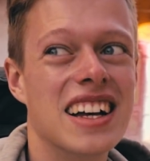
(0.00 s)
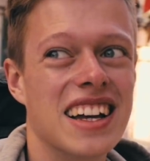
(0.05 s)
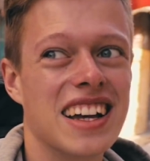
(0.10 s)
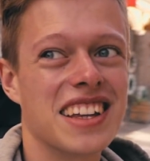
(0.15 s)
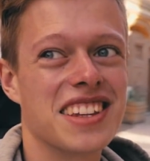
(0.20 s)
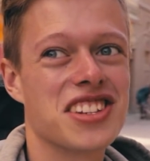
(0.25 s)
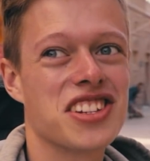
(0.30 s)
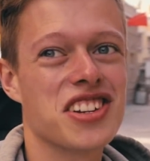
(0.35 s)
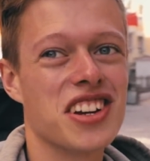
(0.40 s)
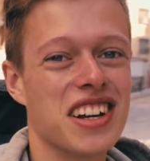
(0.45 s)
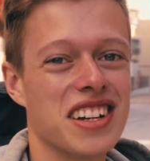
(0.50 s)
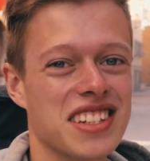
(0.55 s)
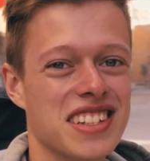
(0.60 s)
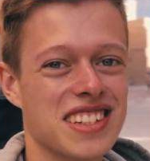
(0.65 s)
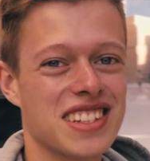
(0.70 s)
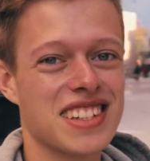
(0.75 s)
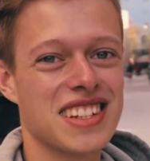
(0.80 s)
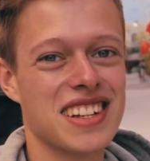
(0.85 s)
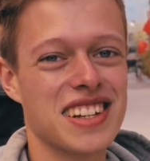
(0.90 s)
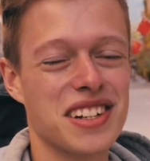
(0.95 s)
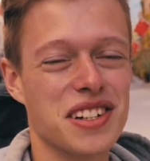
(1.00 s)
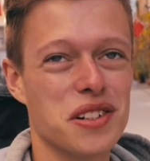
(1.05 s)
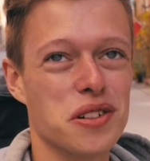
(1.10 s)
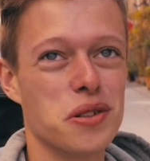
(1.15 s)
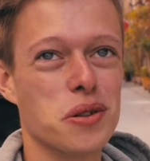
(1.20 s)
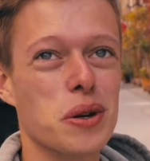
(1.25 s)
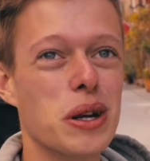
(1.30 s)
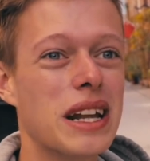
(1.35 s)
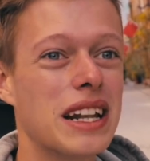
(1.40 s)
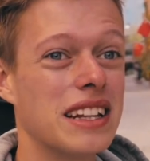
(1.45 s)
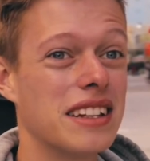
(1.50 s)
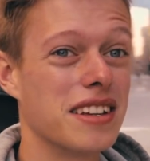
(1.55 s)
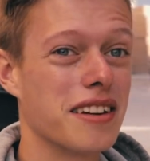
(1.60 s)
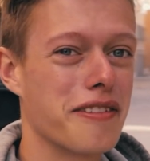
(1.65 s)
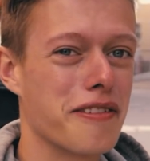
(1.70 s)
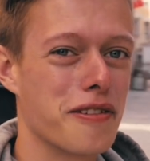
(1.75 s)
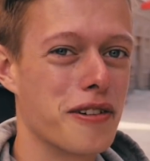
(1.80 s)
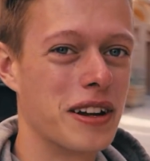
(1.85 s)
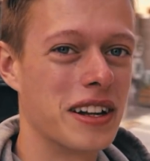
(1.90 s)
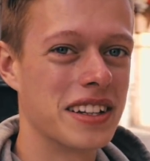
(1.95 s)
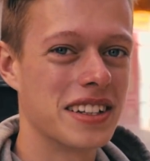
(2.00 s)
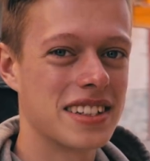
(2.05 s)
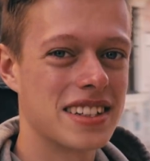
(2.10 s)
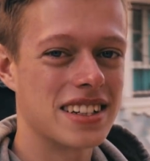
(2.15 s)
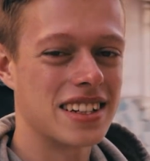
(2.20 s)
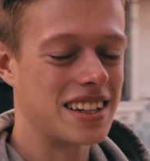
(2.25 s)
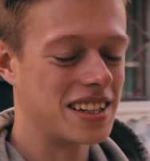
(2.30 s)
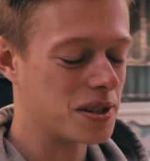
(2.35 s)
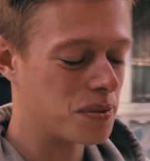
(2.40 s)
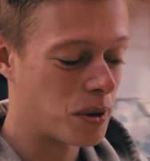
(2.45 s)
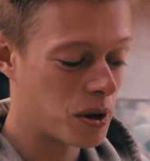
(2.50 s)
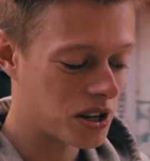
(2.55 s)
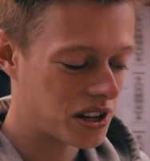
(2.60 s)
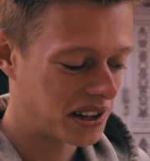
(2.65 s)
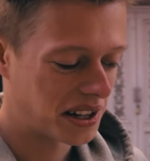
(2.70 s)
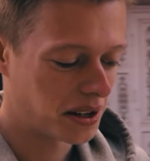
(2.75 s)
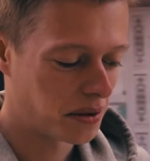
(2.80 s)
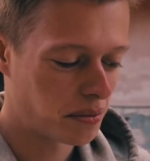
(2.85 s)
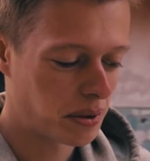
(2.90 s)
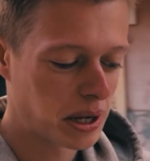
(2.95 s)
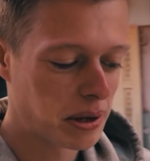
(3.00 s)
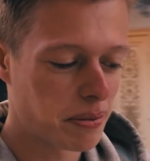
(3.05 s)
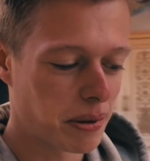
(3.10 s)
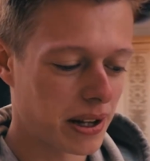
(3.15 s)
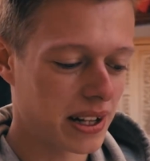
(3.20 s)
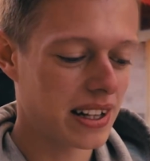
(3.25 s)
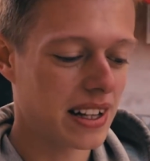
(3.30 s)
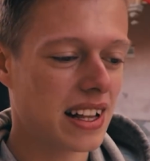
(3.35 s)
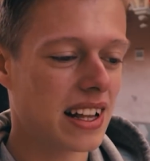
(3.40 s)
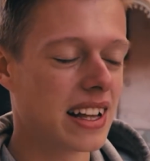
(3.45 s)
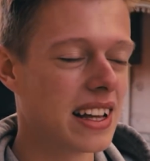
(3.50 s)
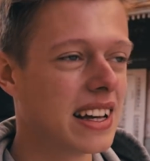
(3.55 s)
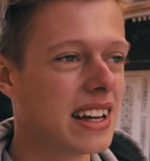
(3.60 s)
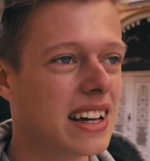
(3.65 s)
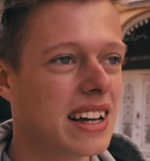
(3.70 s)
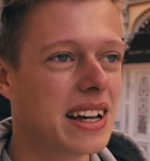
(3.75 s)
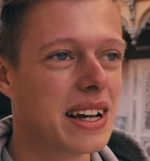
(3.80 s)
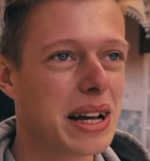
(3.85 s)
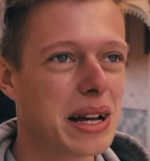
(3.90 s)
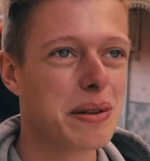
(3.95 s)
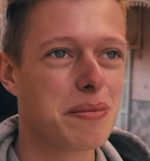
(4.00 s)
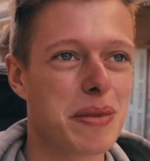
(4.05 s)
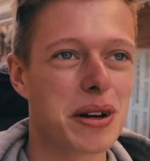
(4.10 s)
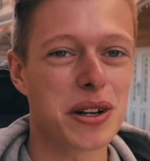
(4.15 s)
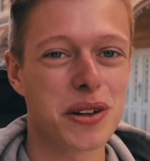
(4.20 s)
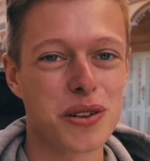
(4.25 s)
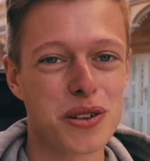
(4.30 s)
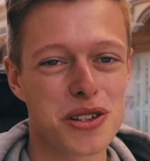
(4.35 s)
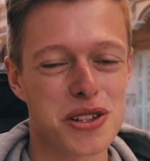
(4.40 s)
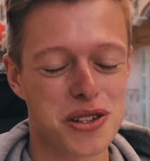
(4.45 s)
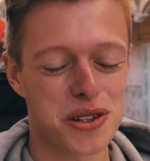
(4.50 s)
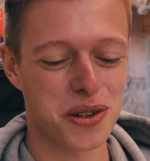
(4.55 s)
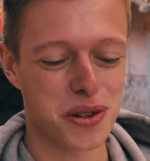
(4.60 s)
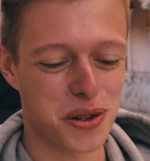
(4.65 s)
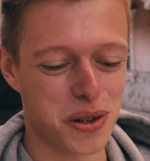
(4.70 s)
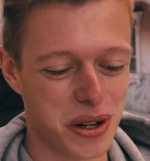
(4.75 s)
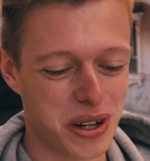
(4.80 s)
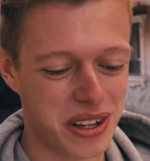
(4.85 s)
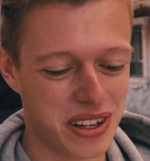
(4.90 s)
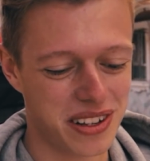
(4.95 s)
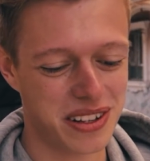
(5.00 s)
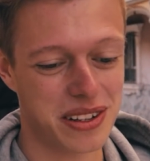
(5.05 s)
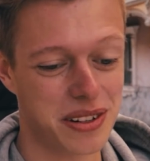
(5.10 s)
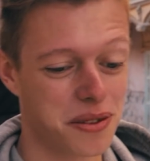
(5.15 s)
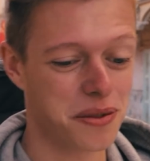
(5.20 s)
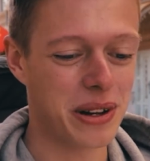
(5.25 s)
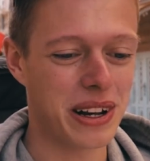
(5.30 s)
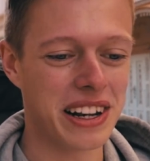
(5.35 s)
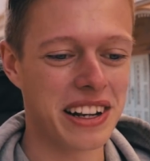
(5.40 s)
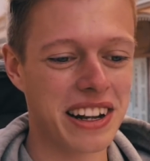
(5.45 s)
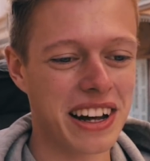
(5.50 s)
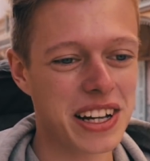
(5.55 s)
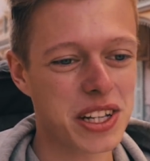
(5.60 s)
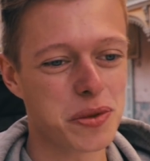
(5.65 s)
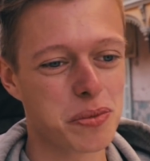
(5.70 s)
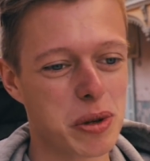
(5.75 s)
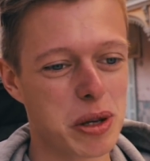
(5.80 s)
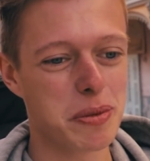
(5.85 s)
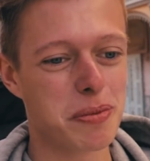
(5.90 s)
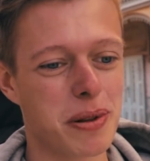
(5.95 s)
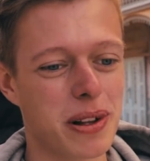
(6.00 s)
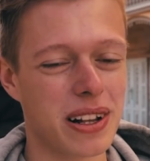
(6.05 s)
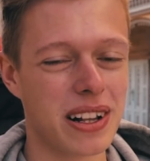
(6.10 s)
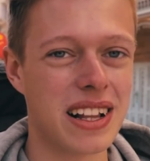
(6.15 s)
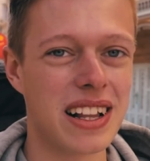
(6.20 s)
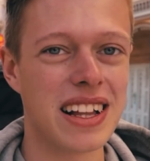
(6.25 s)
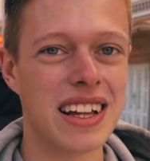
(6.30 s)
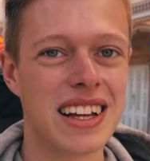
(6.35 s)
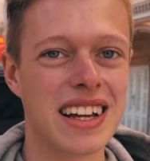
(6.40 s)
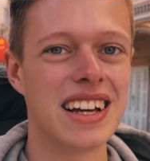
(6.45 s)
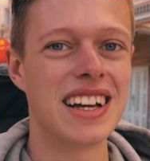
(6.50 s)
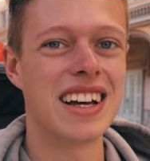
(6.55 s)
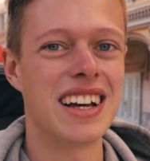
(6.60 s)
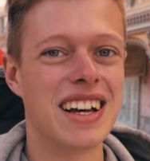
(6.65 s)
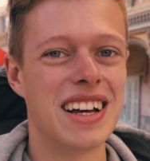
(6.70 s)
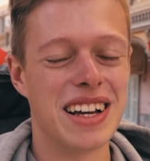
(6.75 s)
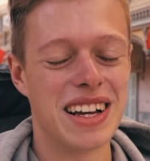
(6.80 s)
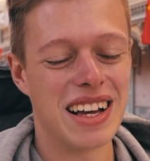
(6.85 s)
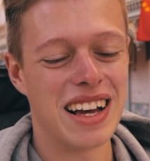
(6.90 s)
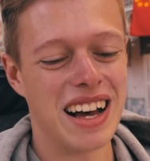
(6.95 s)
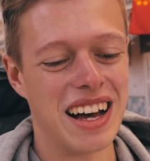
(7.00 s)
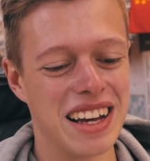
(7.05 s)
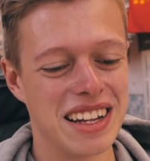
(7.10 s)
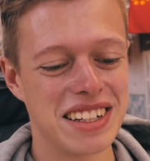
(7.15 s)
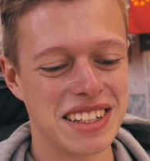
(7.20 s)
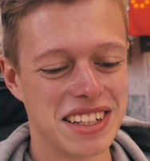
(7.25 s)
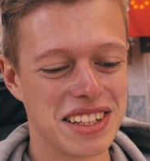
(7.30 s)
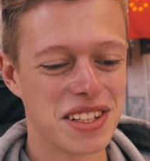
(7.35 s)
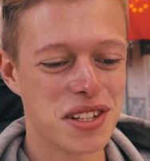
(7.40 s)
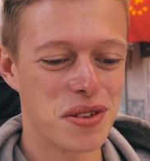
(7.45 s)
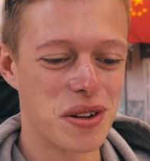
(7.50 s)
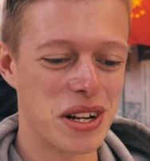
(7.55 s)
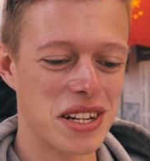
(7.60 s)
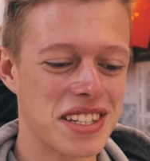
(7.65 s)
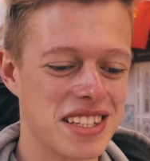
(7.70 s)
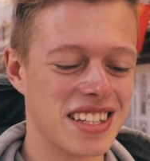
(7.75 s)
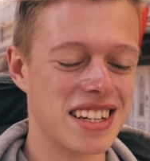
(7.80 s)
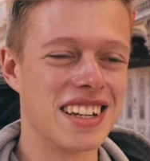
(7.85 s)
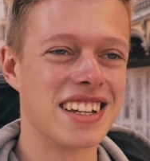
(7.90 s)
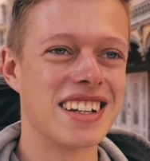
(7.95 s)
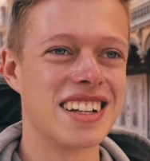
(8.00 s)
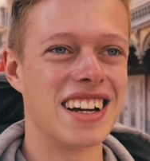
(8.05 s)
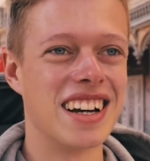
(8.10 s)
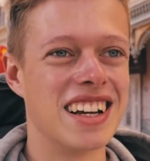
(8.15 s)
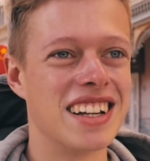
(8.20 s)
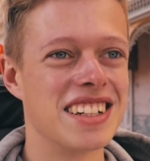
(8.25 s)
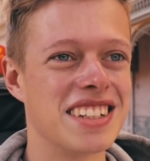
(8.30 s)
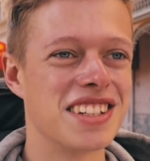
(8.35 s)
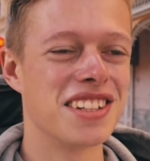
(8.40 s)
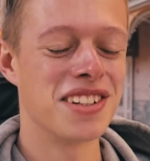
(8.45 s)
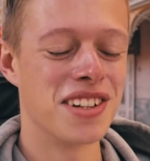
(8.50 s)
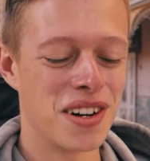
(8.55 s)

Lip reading: It's just really different, especially the people, but also really nice people and interesting, and